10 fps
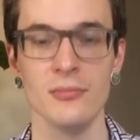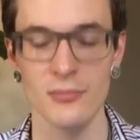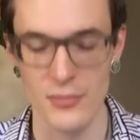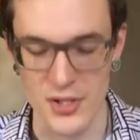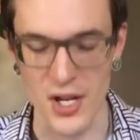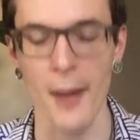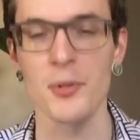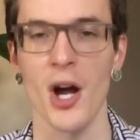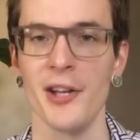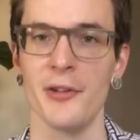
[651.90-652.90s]
Stop
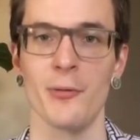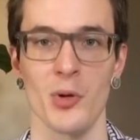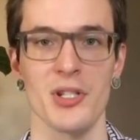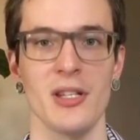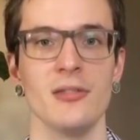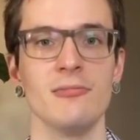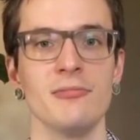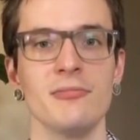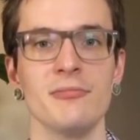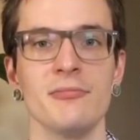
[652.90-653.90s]
trying to force it.
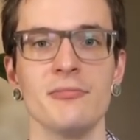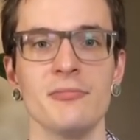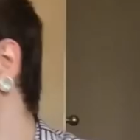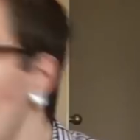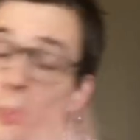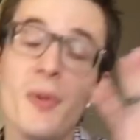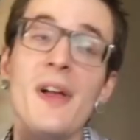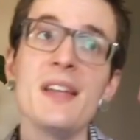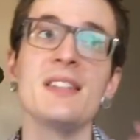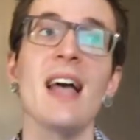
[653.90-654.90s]
But
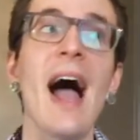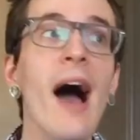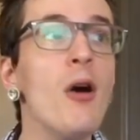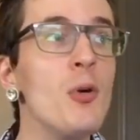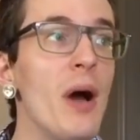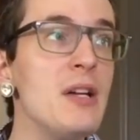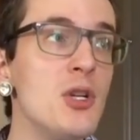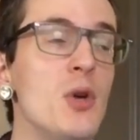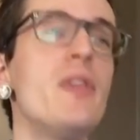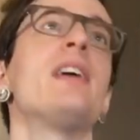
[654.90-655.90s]
Bliss, how do I
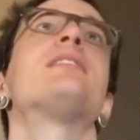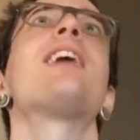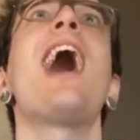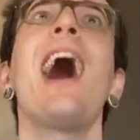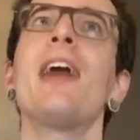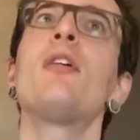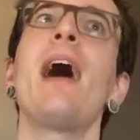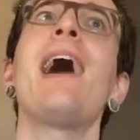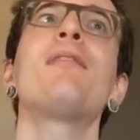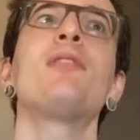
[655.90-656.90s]
do this? I don't
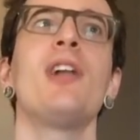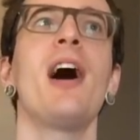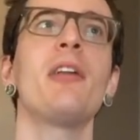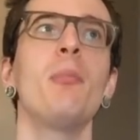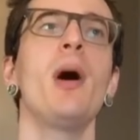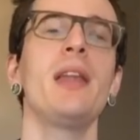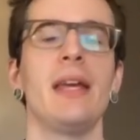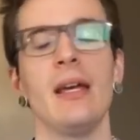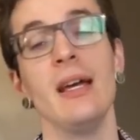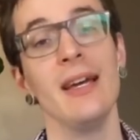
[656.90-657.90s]
have a lot of
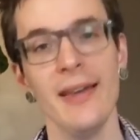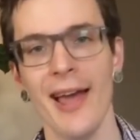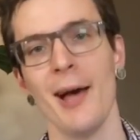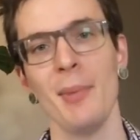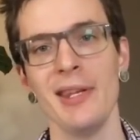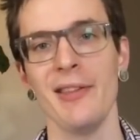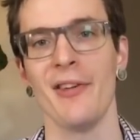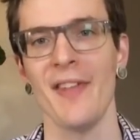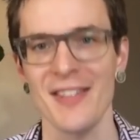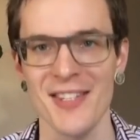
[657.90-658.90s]
money. Yeah, me neither,
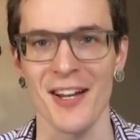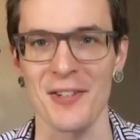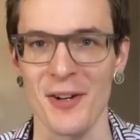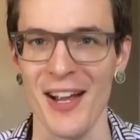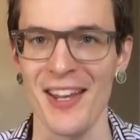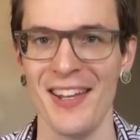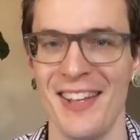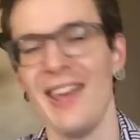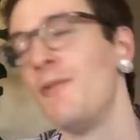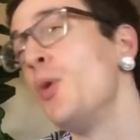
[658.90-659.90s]
that sucks, right?
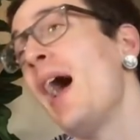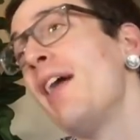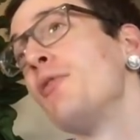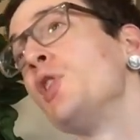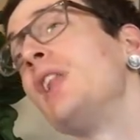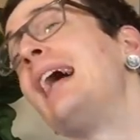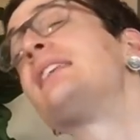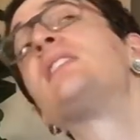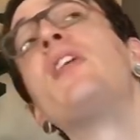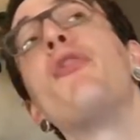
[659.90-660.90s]
If you have
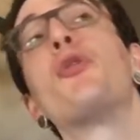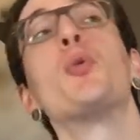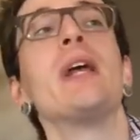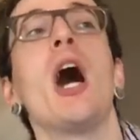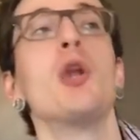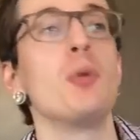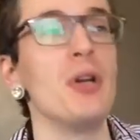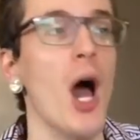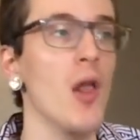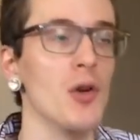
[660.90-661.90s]
less than three hundred
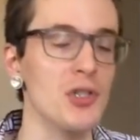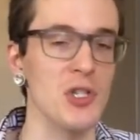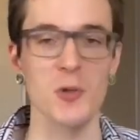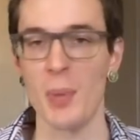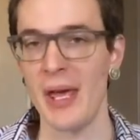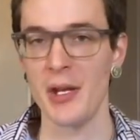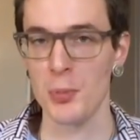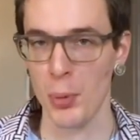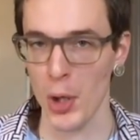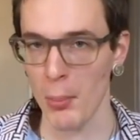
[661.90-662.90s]
dollars to
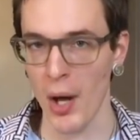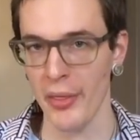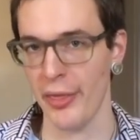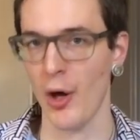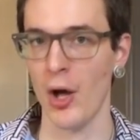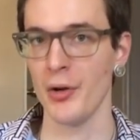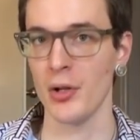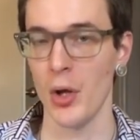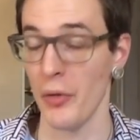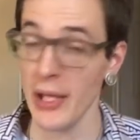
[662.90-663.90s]
spend per month on
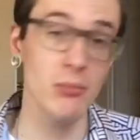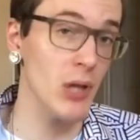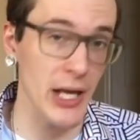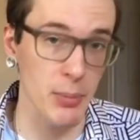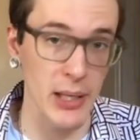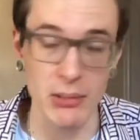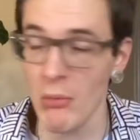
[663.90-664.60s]
clothing, like me,